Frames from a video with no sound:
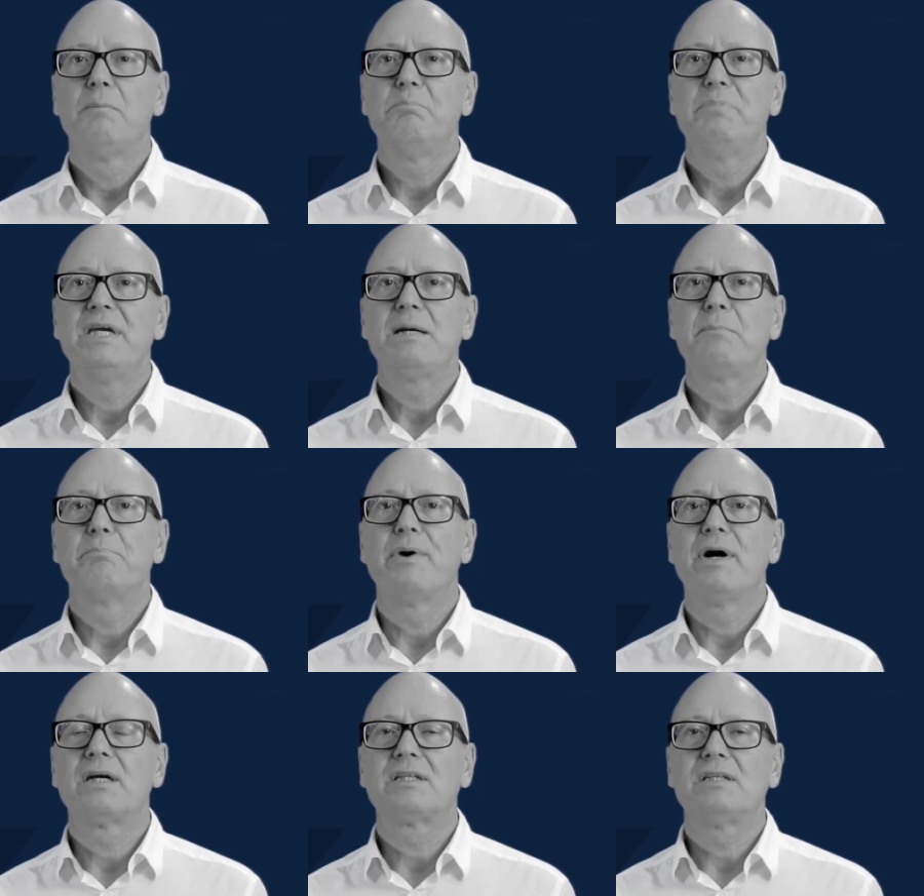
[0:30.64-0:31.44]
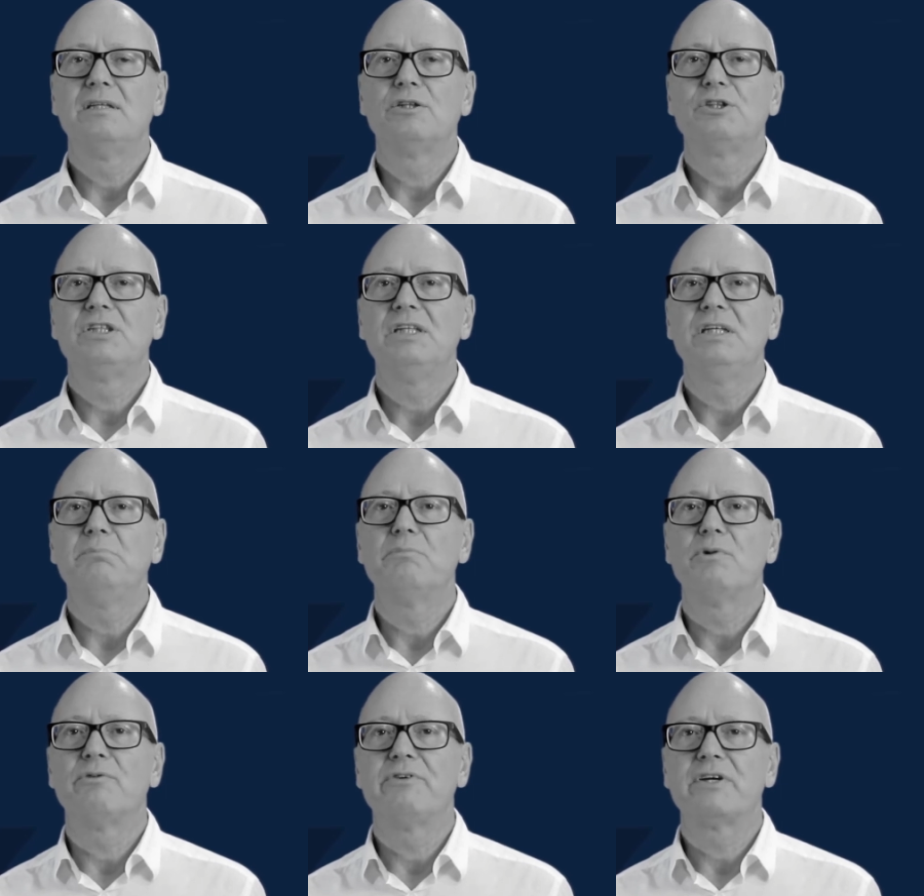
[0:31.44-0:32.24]
being part in a
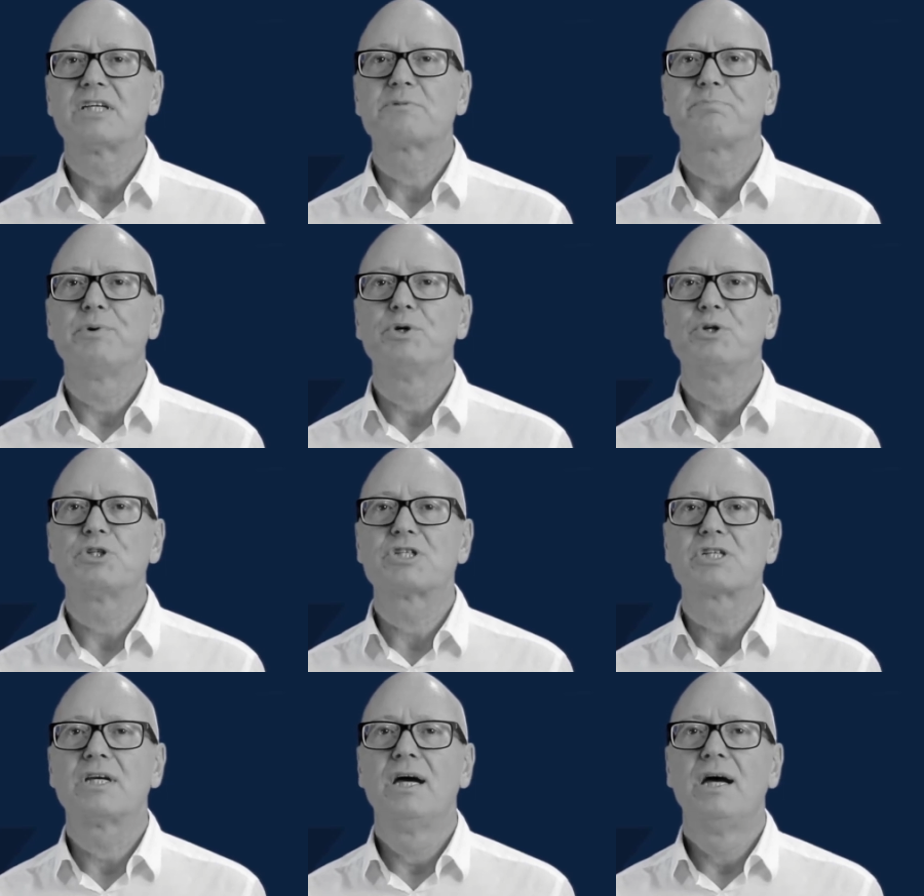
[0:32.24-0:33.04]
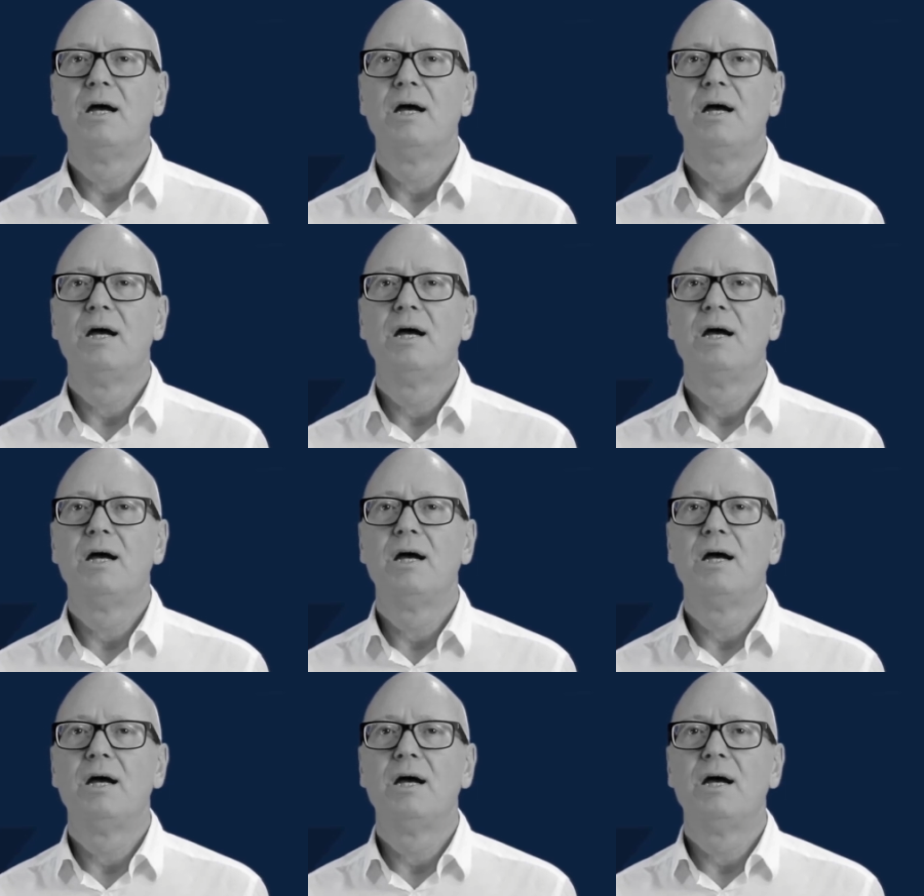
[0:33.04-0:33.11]
team of experts